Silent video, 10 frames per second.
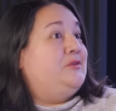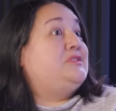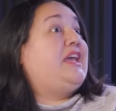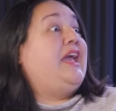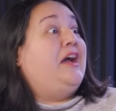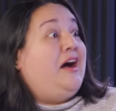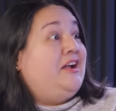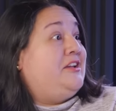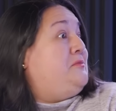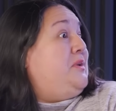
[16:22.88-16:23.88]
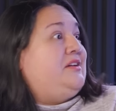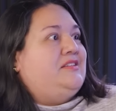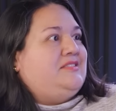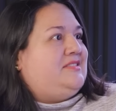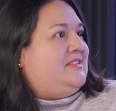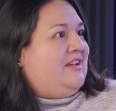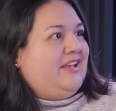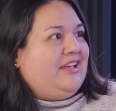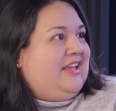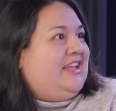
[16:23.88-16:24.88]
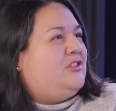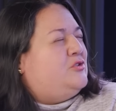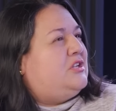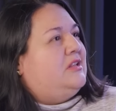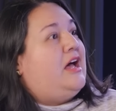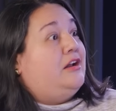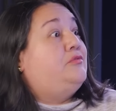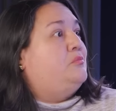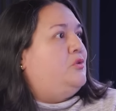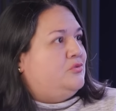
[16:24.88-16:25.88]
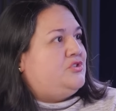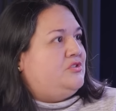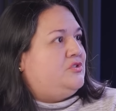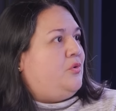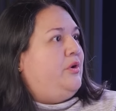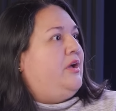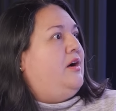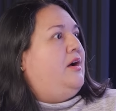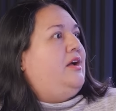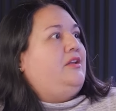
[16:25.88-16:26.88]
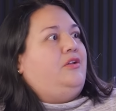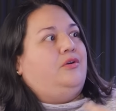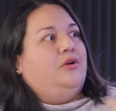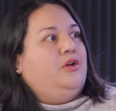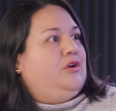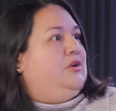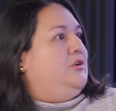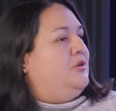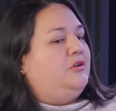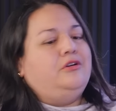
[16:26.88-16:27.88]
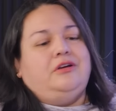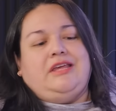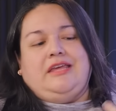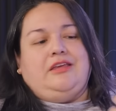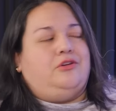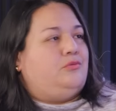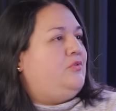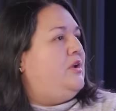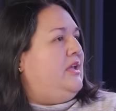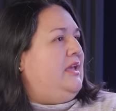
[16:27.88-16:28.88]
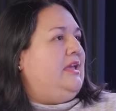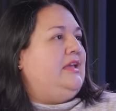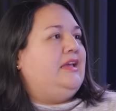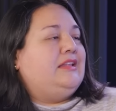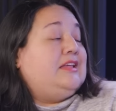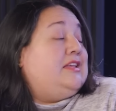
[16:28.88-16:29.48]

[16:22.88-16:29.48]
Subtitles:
It was chaotic because there's a lot of emotions going on. You're learning, you're running.